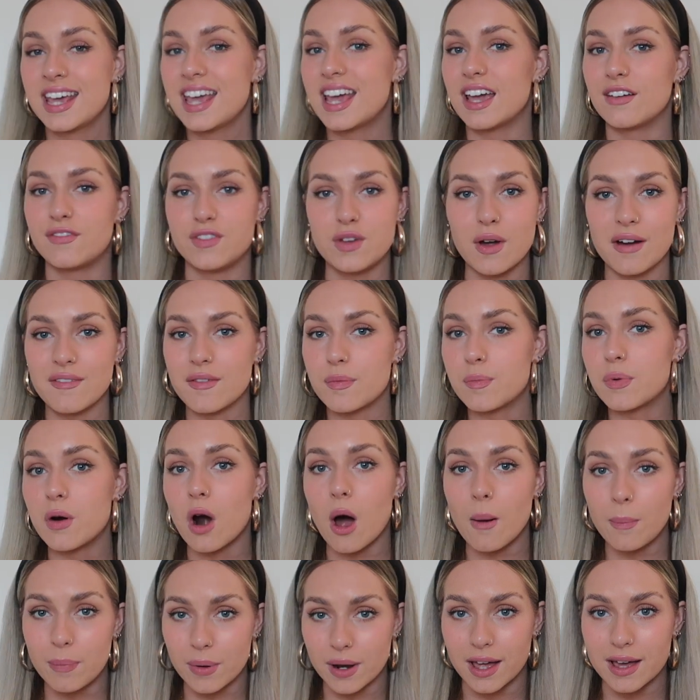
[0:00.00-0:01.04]
if you have a
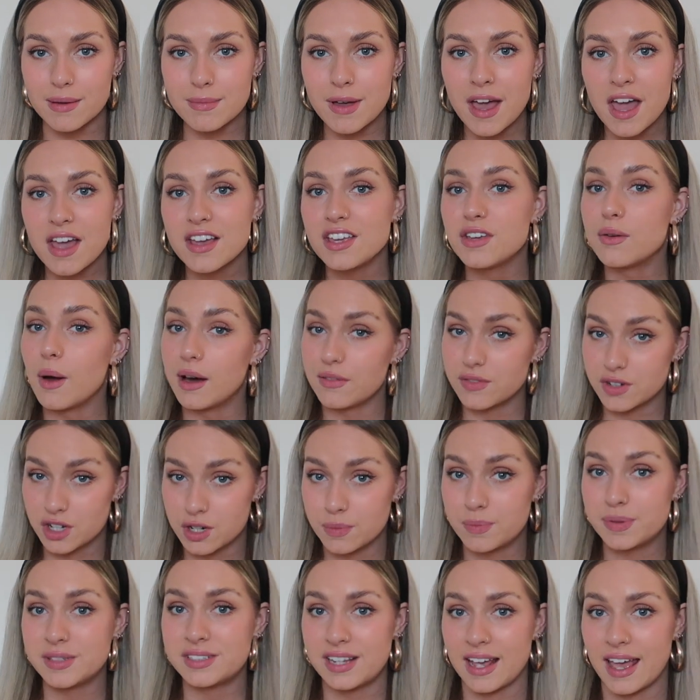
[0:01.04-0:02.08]
problem, you have a
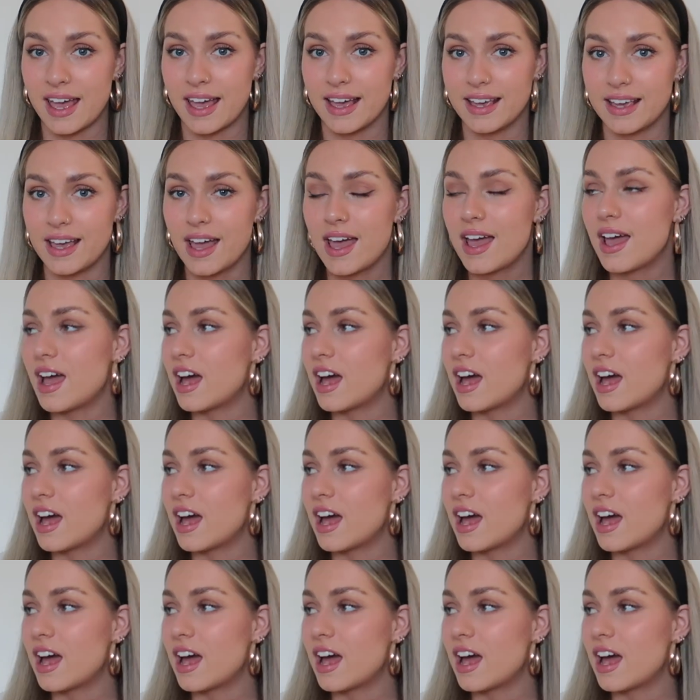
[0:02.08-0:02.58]
cup of tea.